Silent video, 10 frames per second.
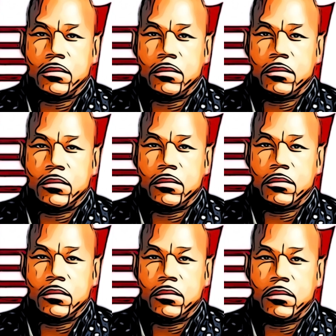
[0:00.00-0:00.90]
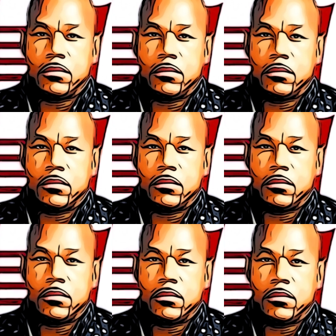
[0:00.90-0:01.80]

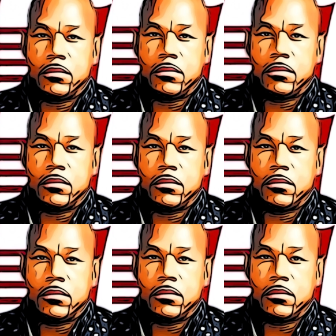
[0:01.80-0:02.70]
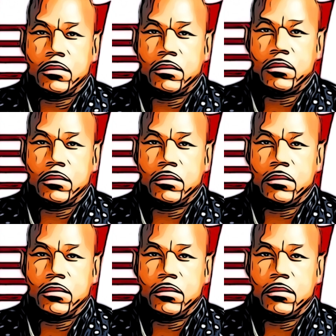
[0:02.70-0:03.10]
[no speech]